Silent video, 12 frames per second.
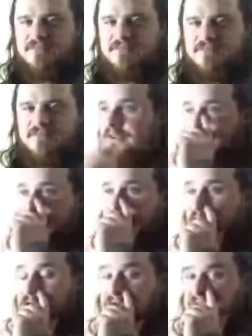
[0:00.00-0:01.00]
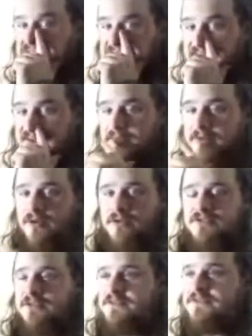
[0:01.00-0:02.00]
And because you can argue that to some
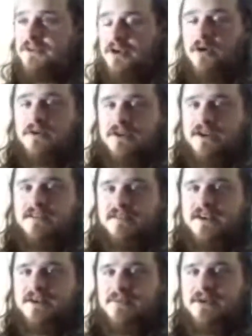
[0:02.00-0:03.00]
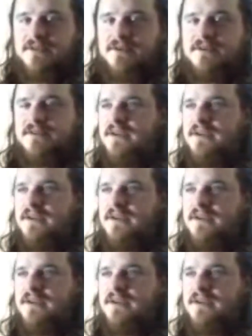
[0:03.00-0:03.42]
cultures, the coconut is like a mother.